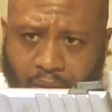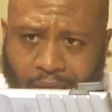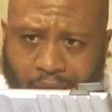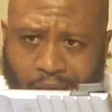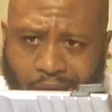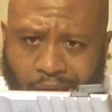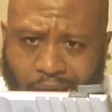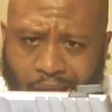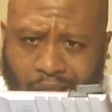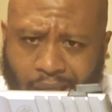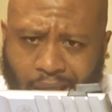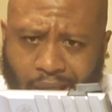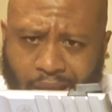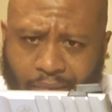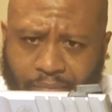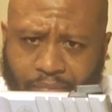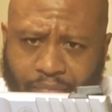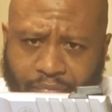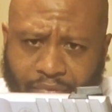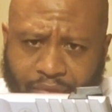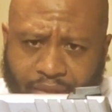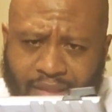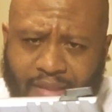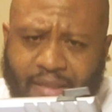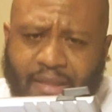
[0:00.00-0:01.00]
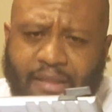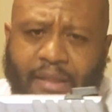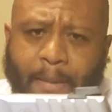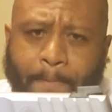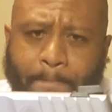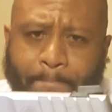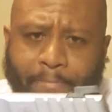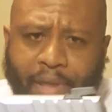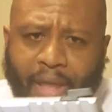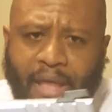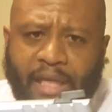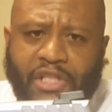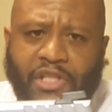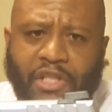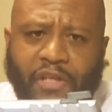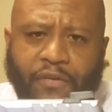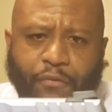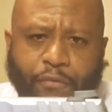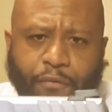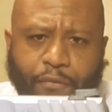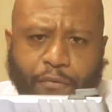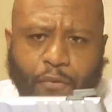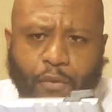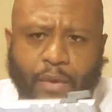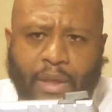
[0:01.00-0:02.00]
Uh, this is a
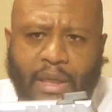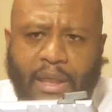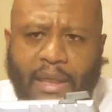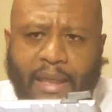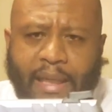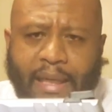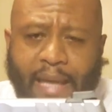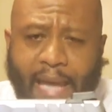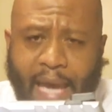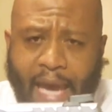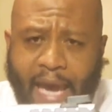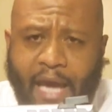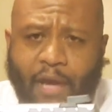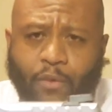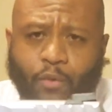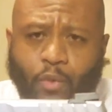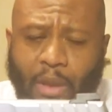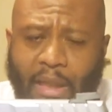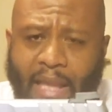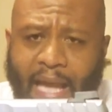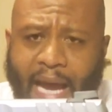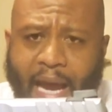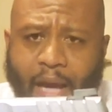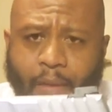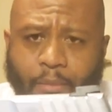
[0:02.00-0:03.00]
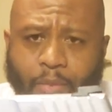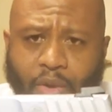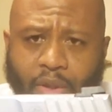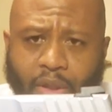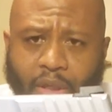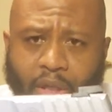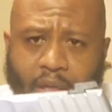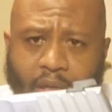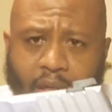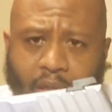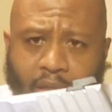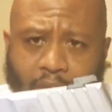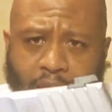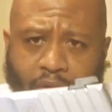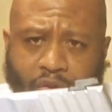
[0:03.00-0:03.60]
budget-friendly and reliable gun.